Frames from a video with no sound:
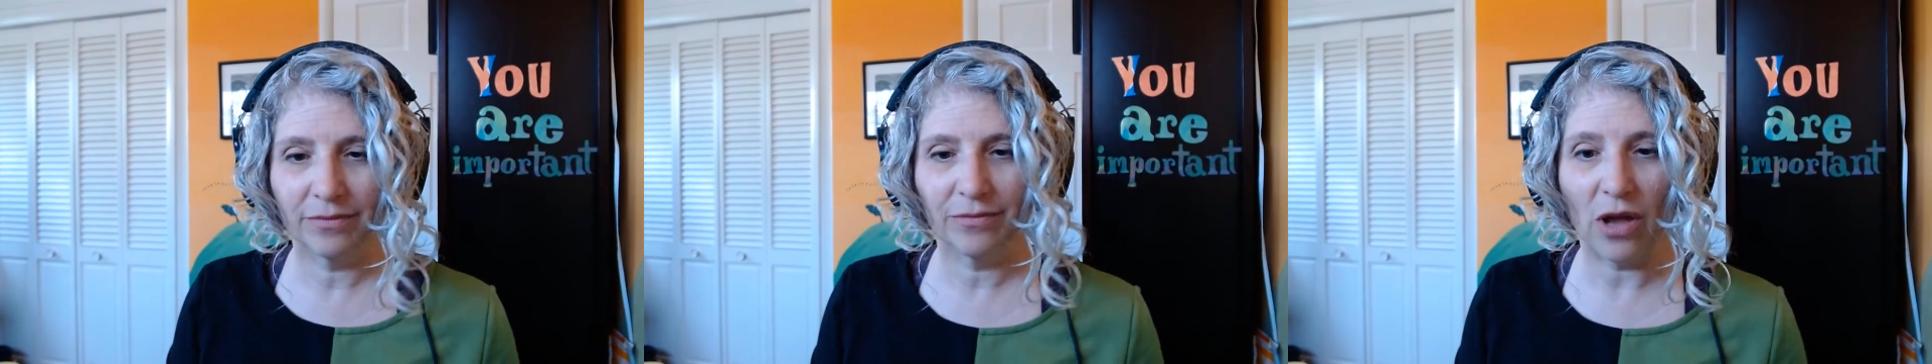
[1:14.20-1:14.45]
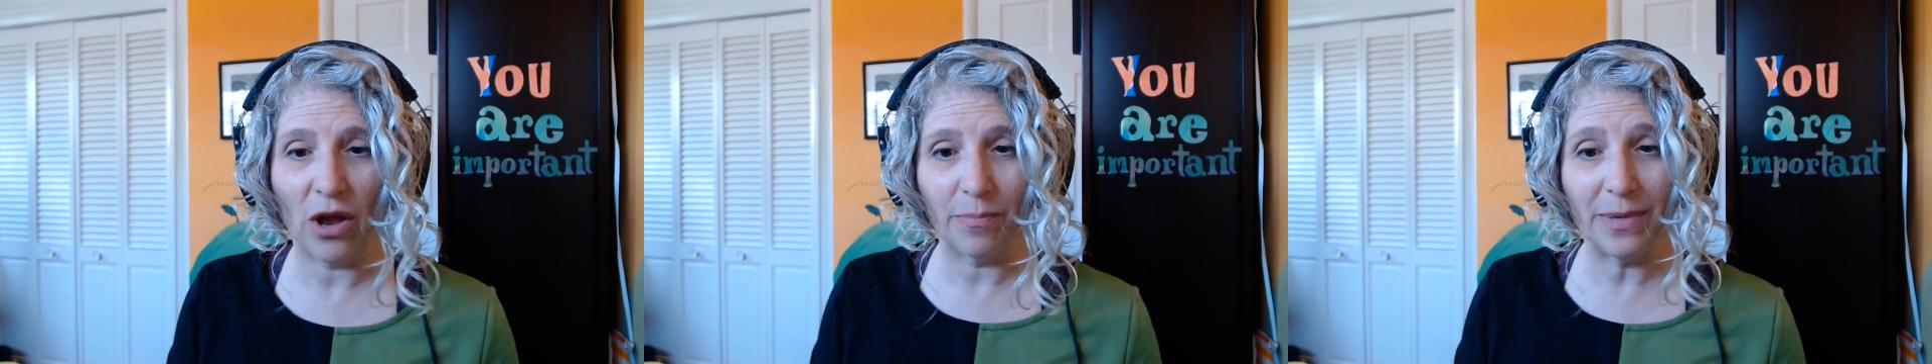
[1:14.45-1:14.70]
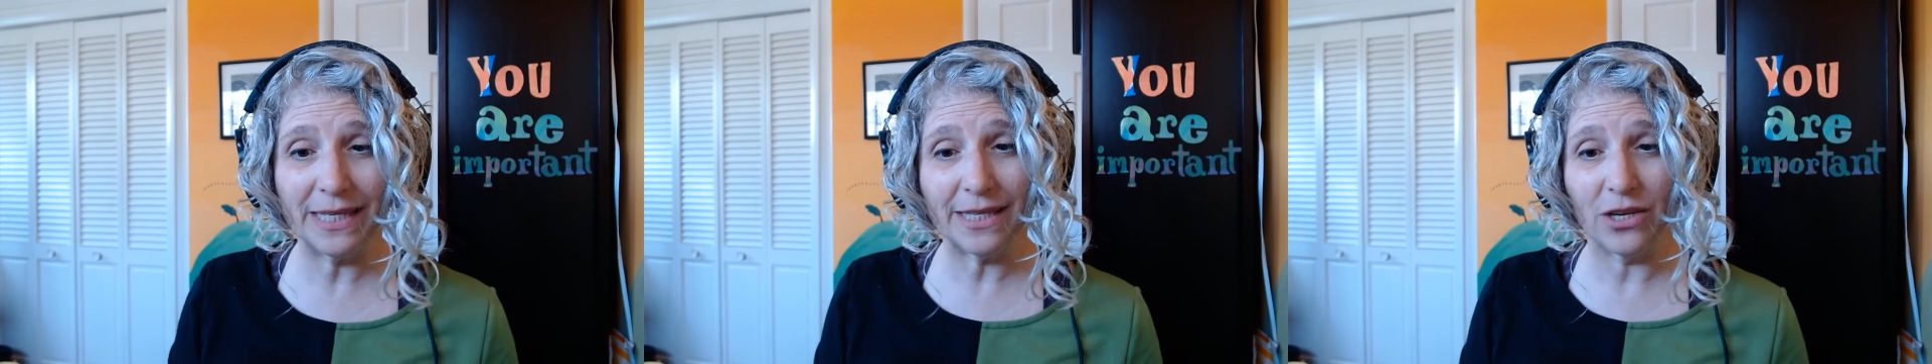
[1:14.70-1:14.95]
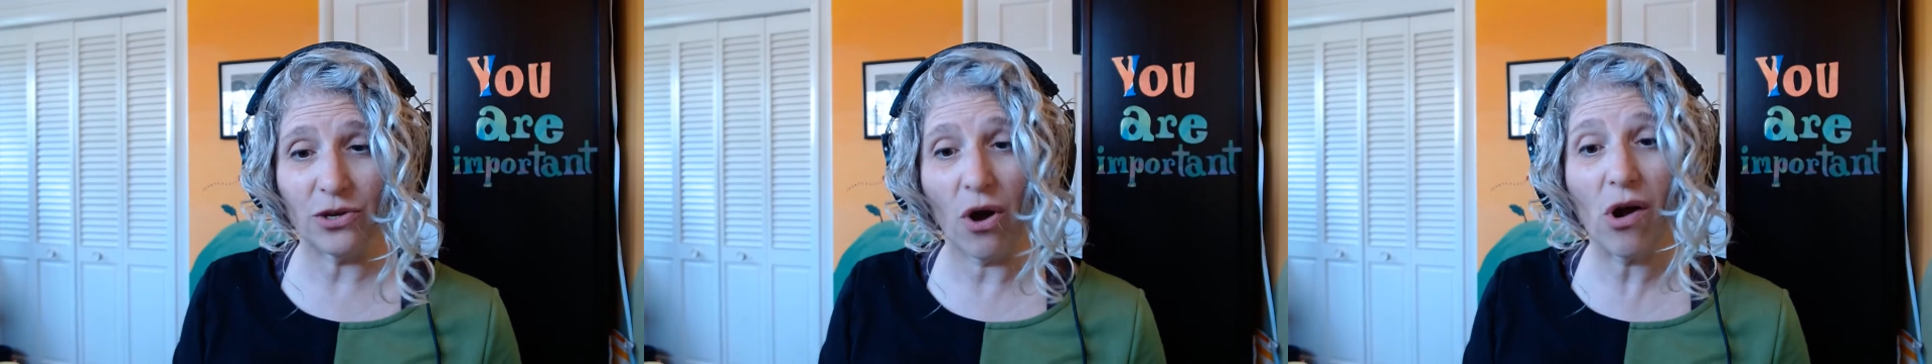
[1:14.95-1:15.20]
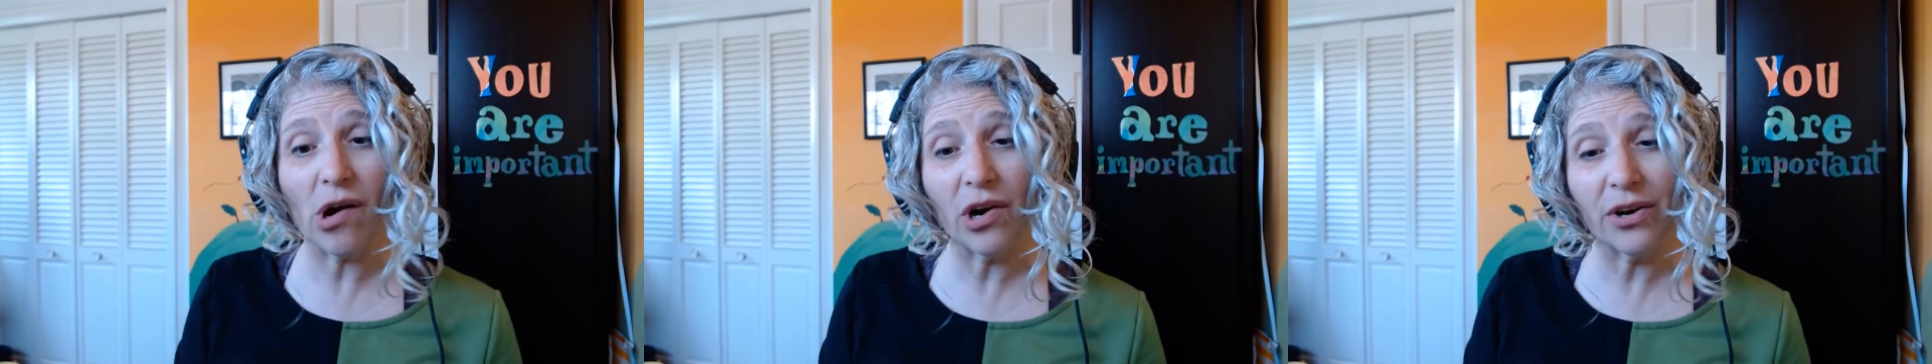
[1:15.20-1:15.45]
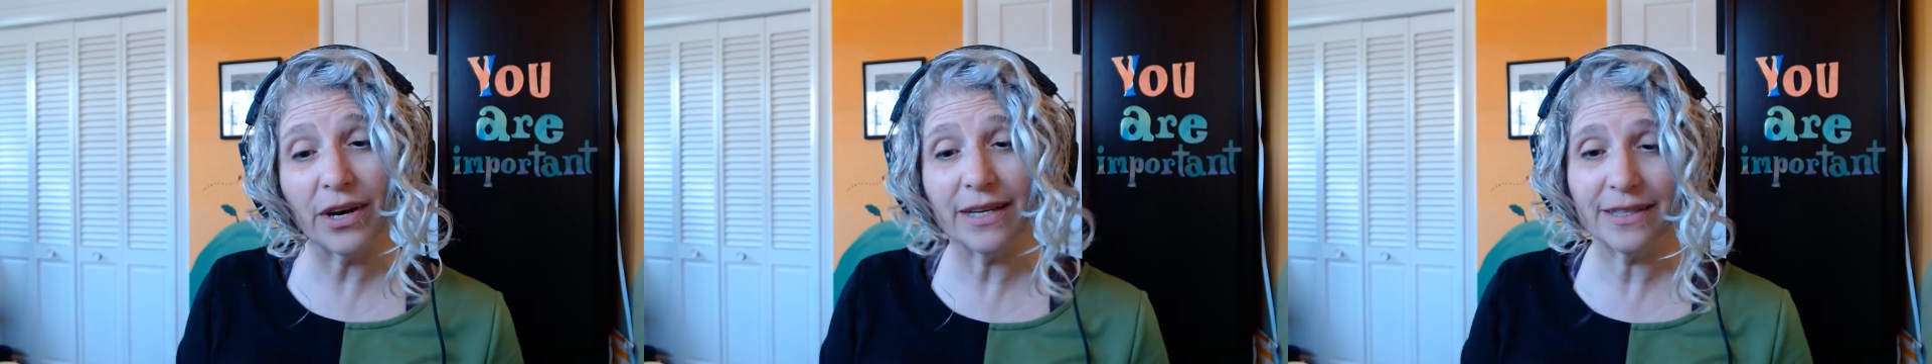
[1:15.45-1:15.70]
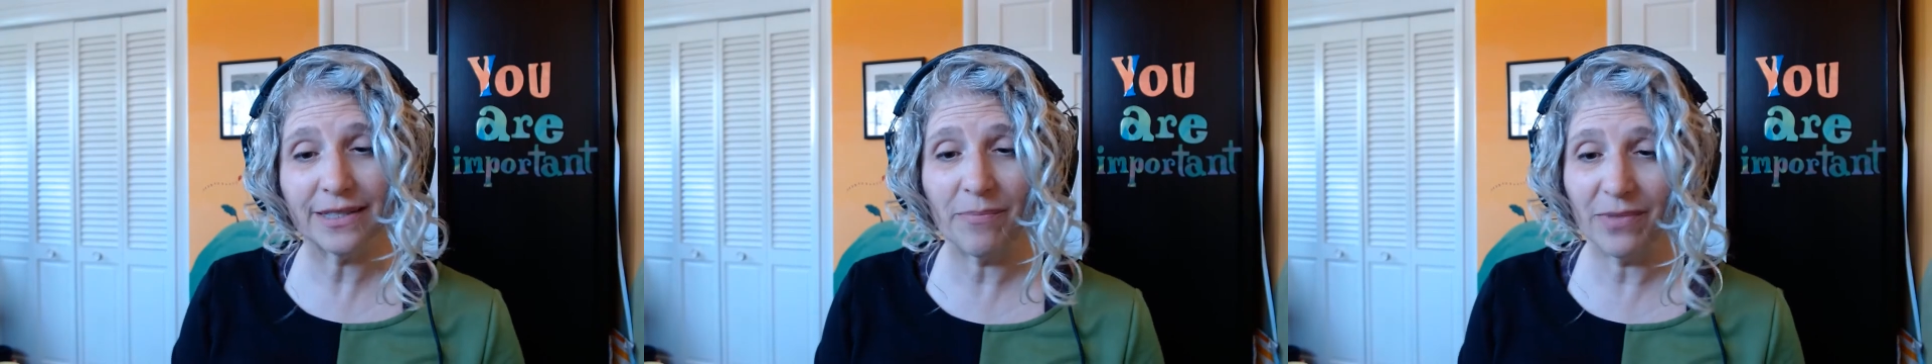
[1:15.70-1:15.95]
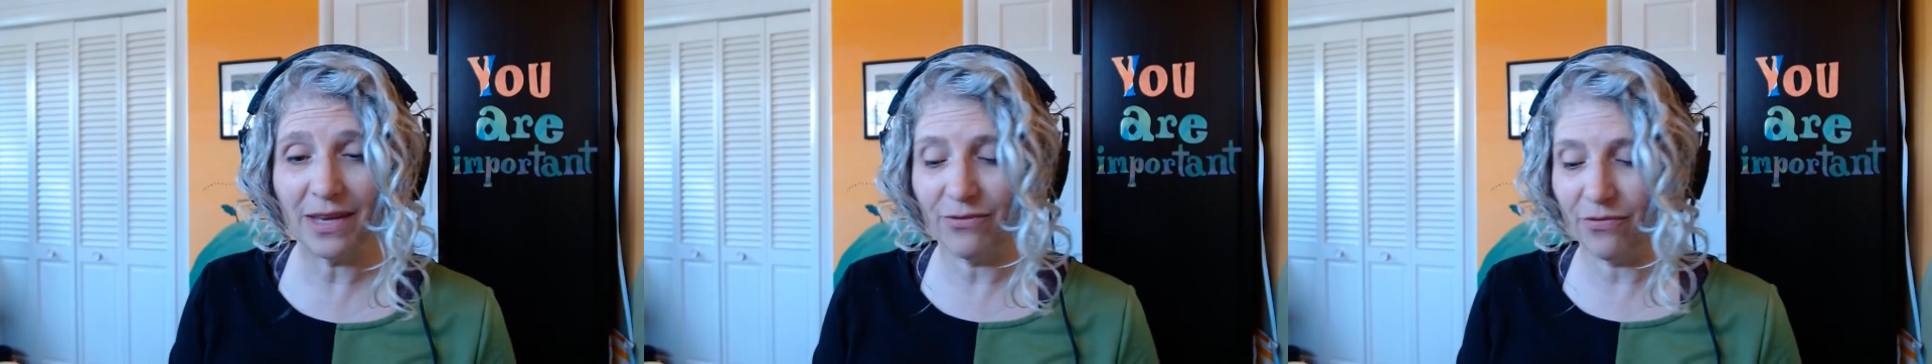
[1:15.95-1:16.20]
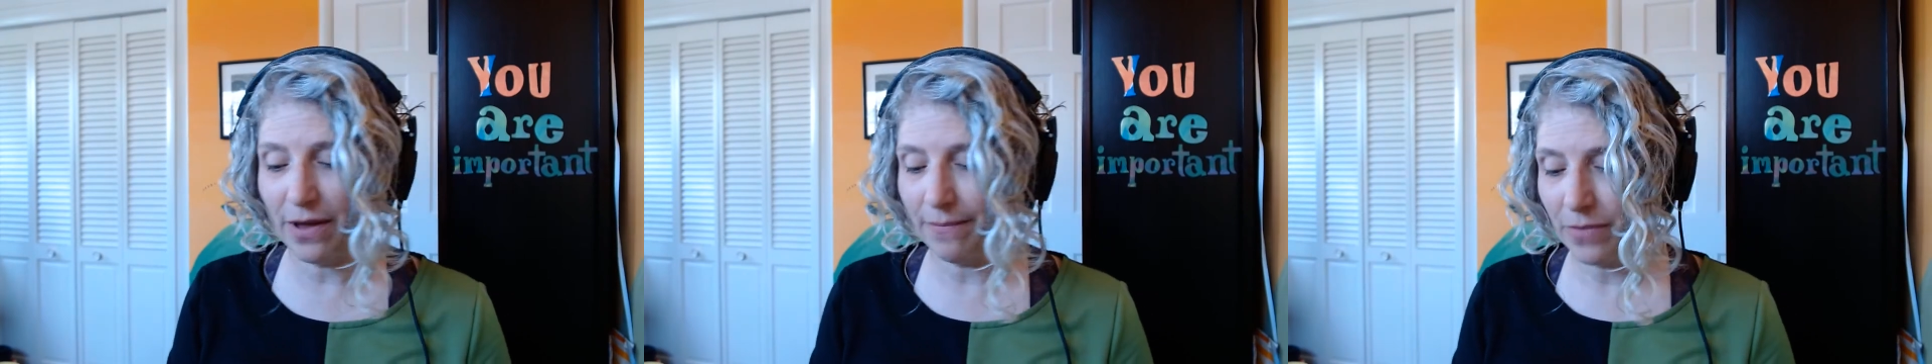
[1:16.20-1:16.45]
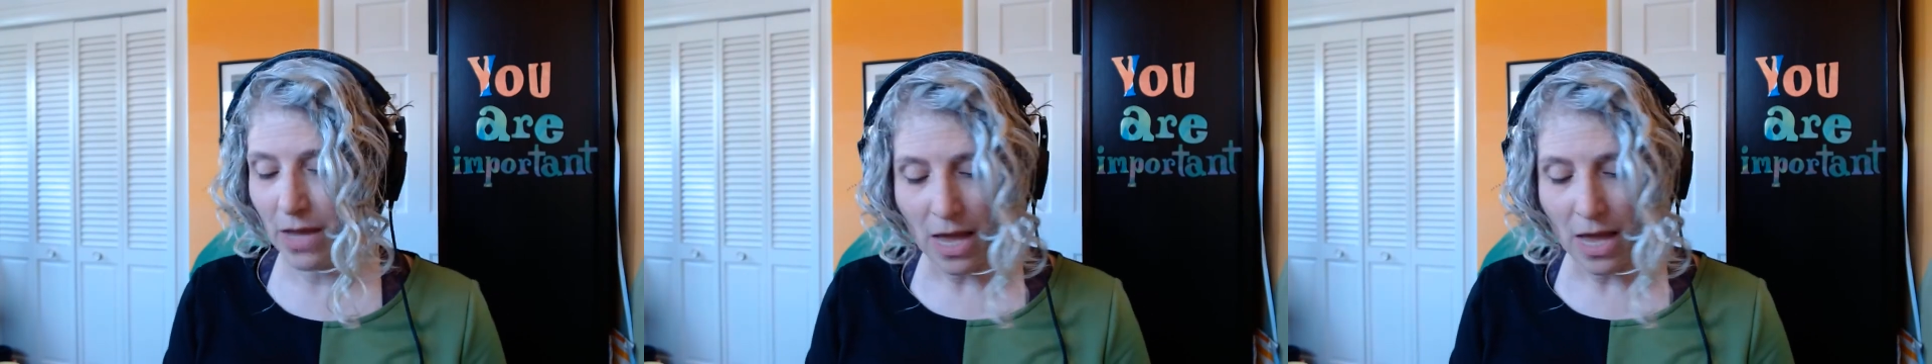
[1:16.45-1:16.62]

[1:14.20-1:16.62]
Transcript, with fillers: a piece of yarn, something fun.